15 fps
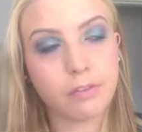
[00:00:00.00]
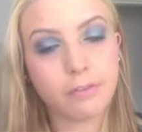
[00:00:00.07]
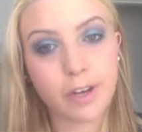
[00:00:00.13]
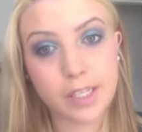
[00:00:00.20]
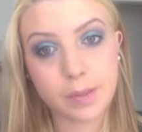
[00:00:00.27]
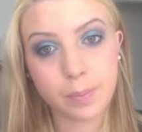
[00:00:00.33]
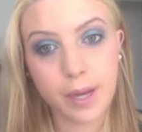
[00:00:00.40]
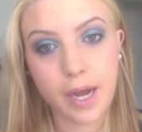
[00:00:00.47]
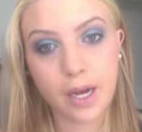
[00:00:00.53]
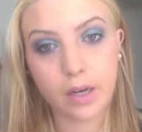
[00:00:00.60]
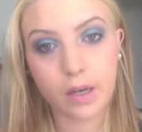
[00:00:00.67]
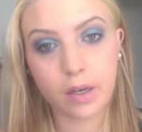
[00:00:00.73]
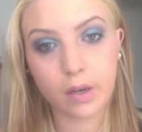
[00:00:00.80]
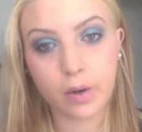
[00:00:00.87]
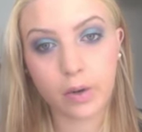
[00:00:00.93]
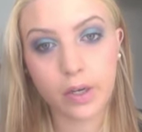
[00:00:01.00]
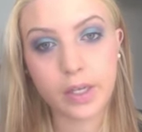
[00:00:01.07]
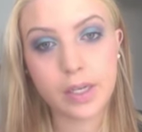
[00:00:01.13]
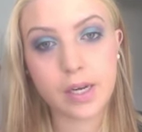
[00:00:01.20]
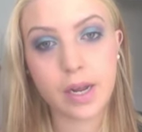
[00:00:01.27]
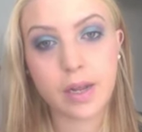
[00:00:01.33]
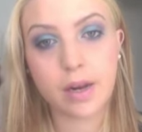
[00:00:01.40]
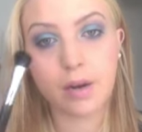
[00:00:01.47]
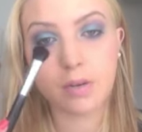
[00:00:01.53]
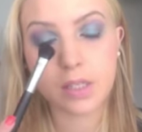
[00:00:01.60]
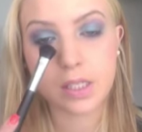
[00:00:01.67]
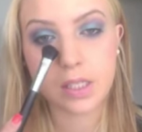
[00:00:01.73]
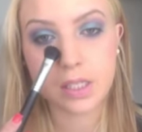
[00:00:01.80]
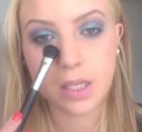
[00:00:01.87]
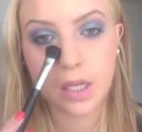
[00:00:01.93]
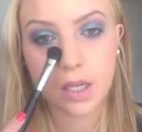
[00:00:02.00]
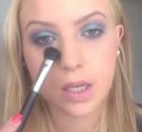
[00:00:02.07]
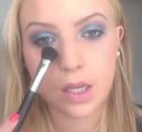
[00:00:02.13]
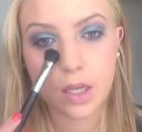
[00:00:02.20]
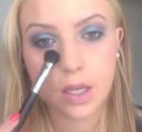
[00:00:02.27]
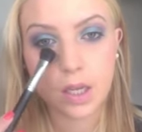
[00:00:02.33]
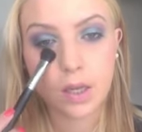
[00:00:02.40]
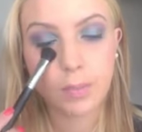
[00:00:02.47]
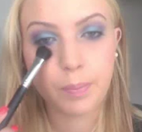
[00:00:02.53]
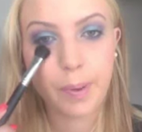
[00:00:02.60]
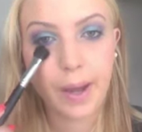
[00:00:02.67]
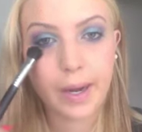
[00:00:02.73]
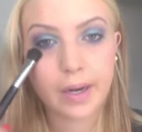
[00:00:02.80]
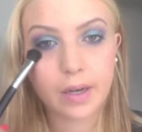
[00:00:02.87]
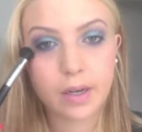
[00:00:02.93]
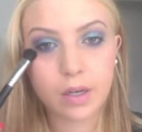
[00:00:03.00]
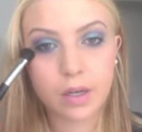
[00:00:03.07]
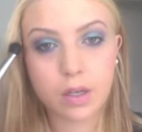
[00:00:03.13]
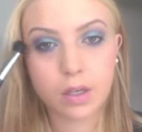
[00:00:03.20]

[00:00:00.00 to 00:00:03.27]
face powder on it and I'll just pat it